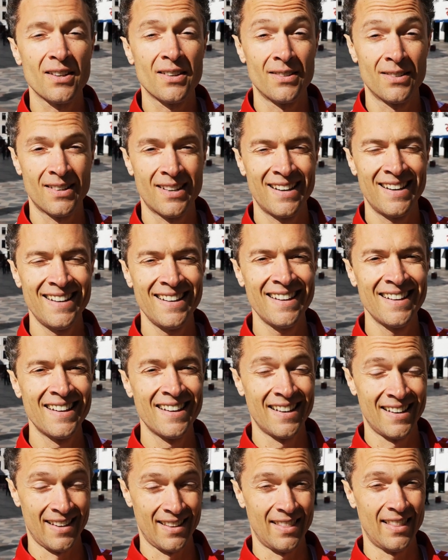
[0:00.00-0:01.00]
Okay,
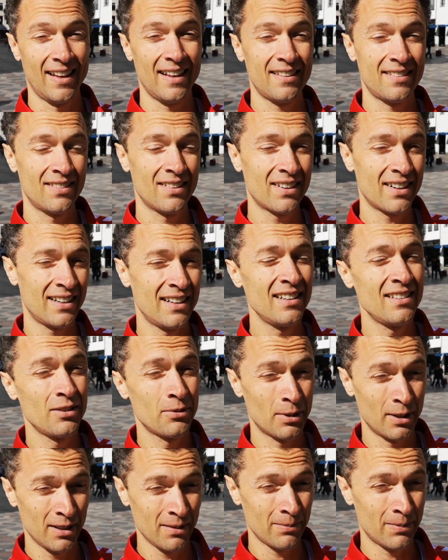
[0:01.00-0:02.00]
that's not an easy
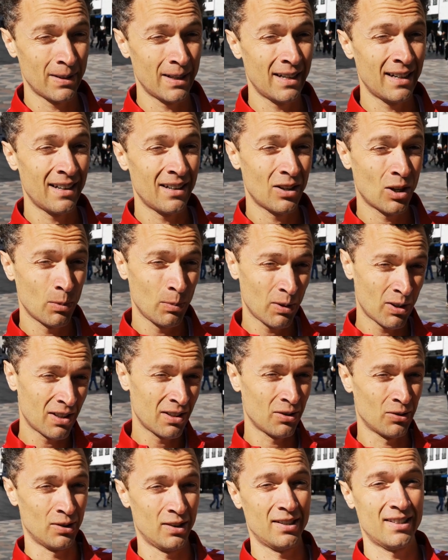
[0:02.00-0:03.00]
one, but I hope you can
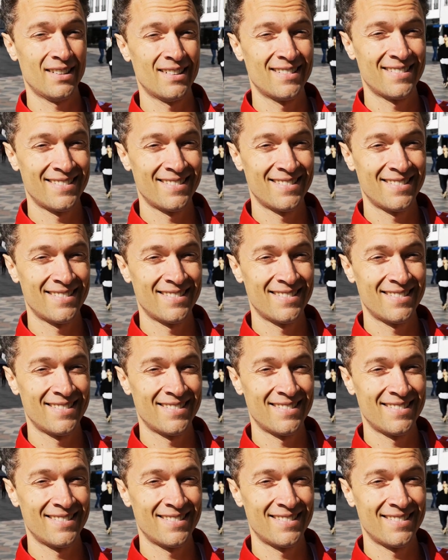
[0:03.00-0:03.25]
do it.